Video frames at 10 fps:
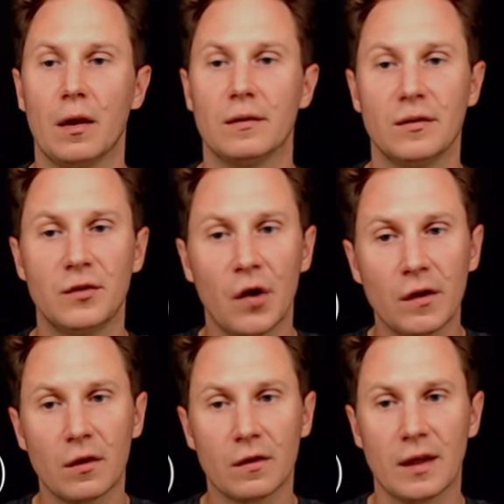The dot
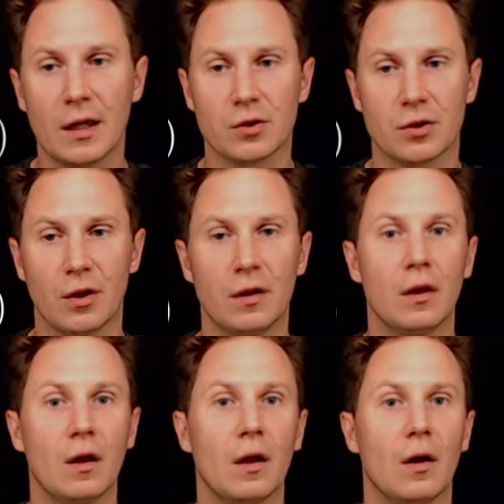notation
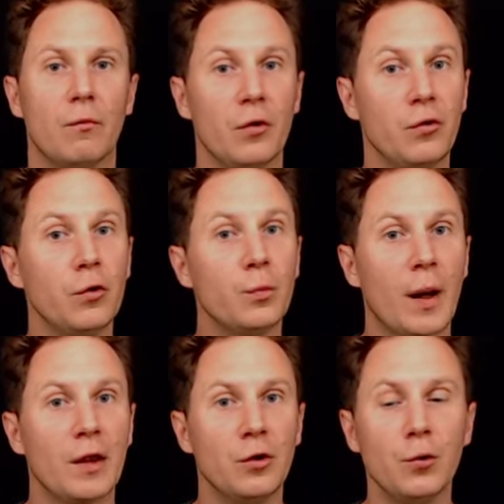was used
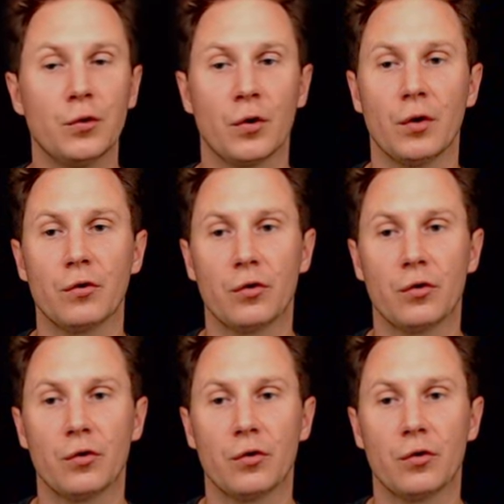by Newton,